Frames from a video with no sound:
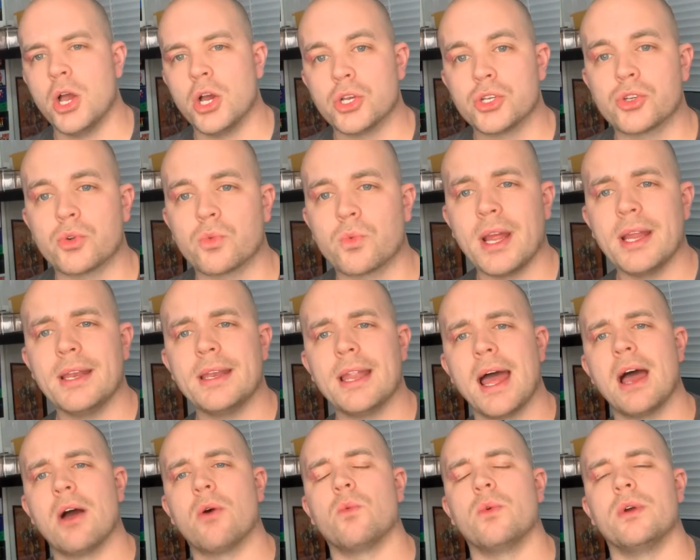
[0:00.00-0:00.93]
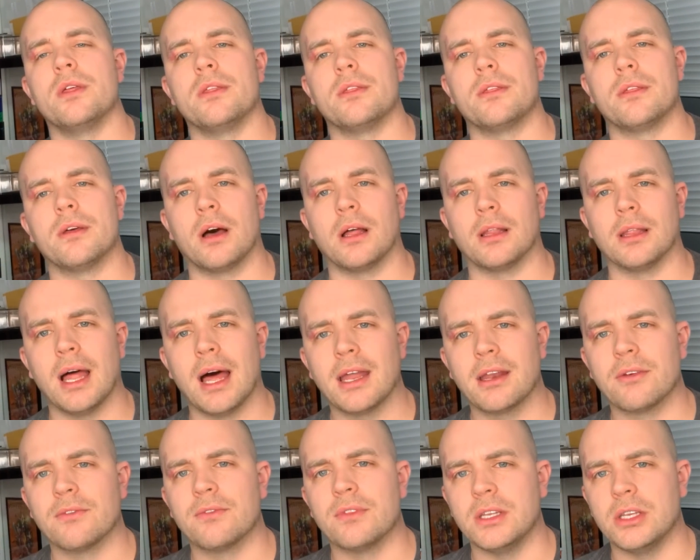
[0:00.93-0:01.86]
So right now with a
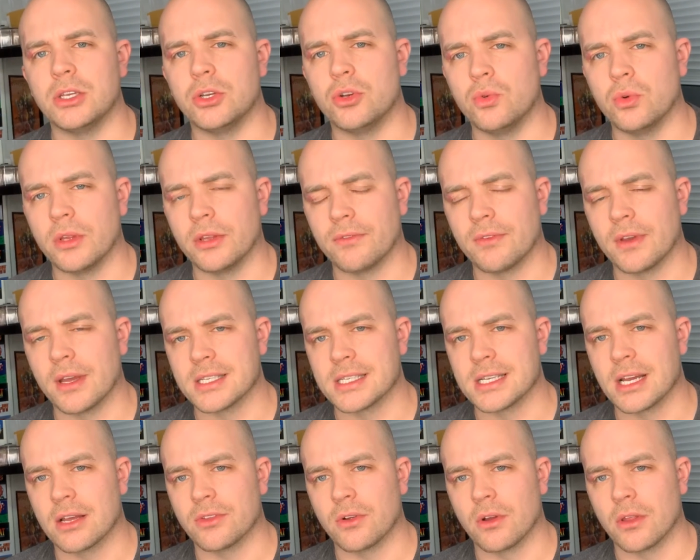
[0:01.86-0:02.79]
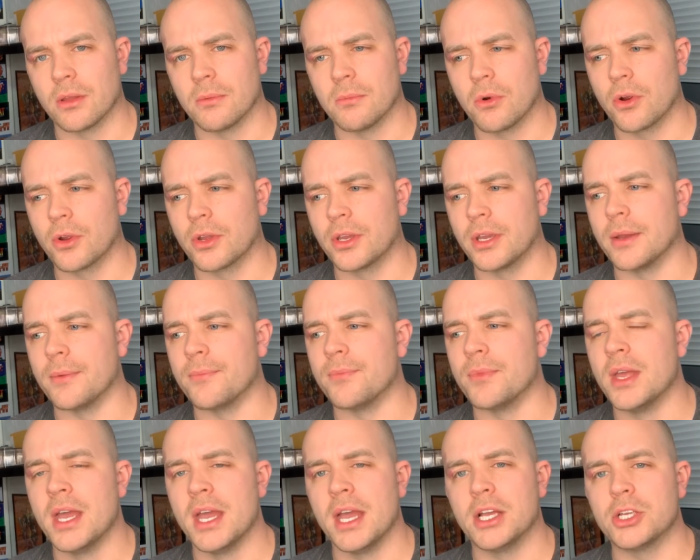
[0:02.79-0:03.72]
lot of the cooling fans out there on the
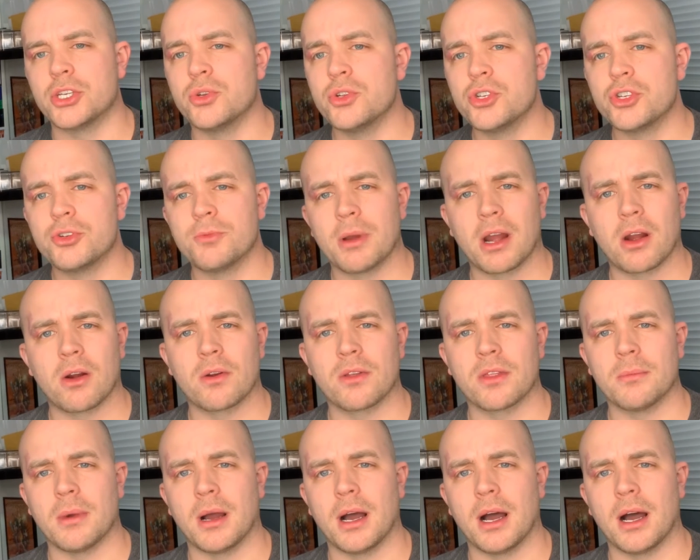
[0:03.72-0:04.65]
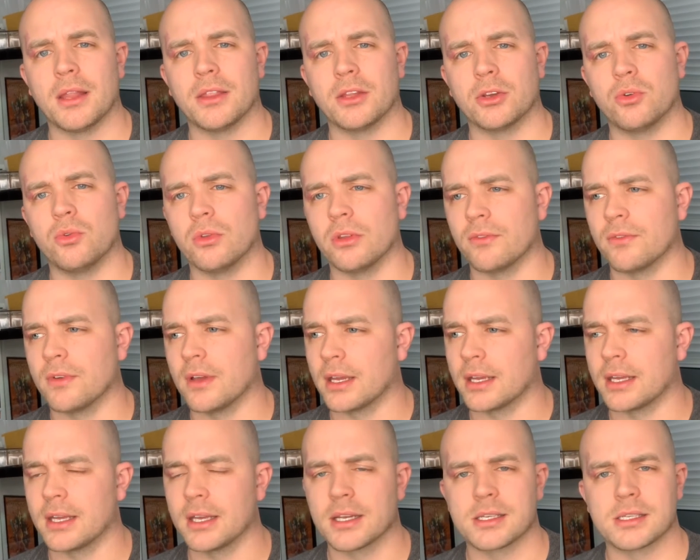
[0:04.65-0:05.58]
market, as soon as you power them on, the cooling
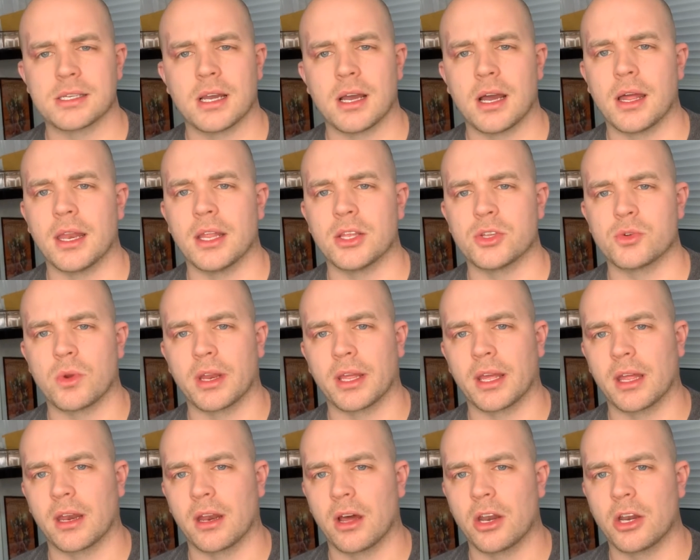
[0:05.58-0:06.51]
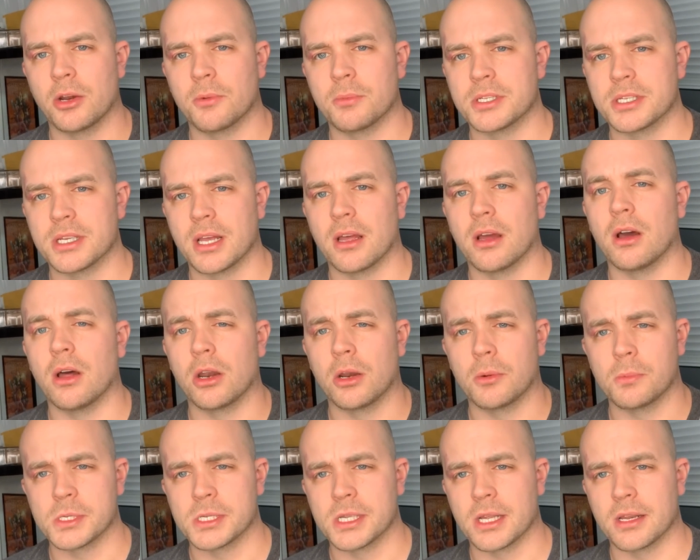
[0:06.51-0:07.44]
fan kicks on, it's running at
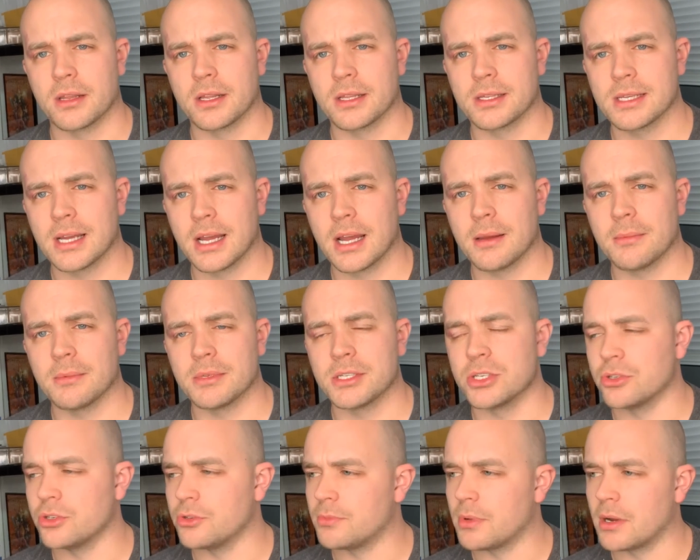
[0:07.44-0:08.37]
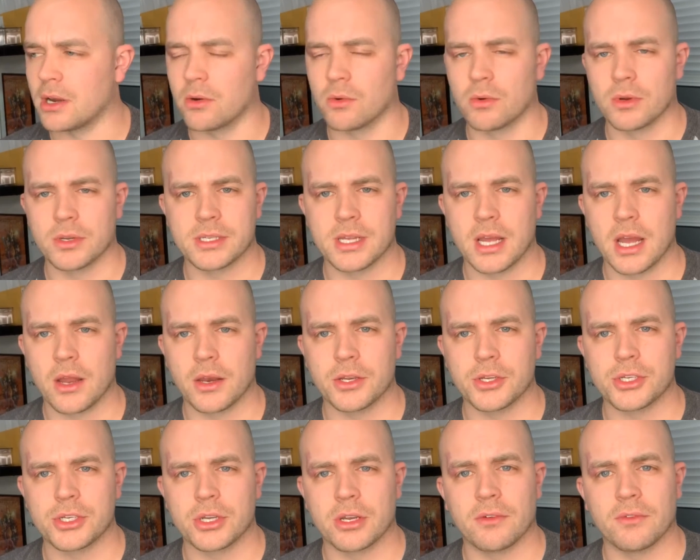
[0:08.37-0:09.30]
100% of the time until you power it down
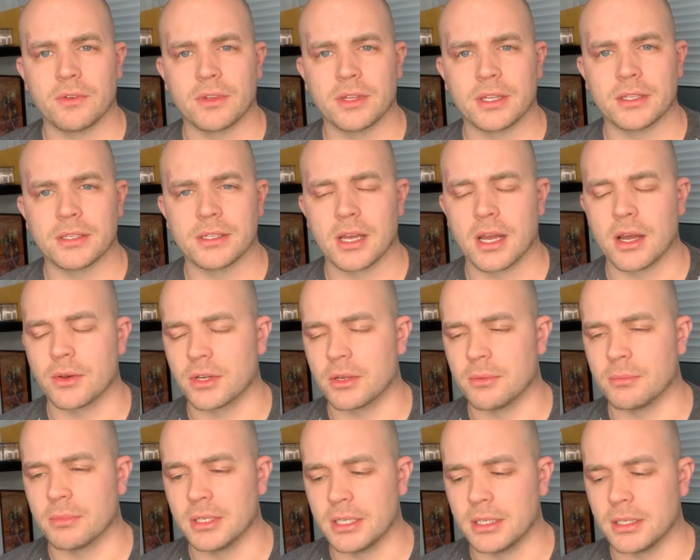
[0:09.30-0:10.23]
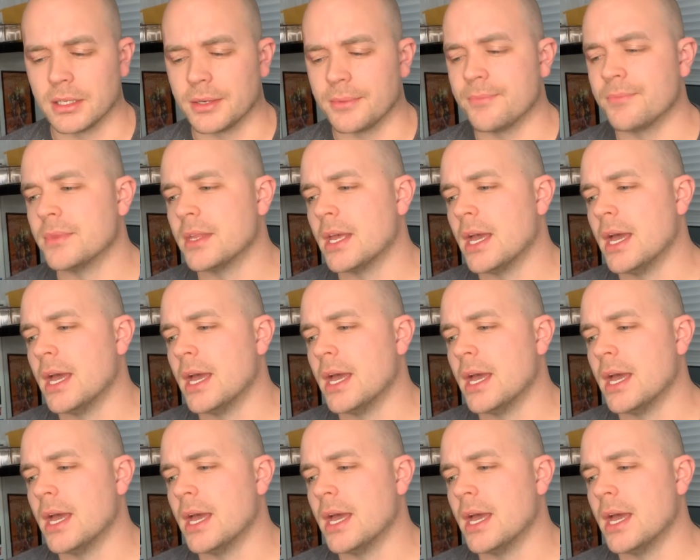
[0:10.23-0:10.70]
and shut everything down completely.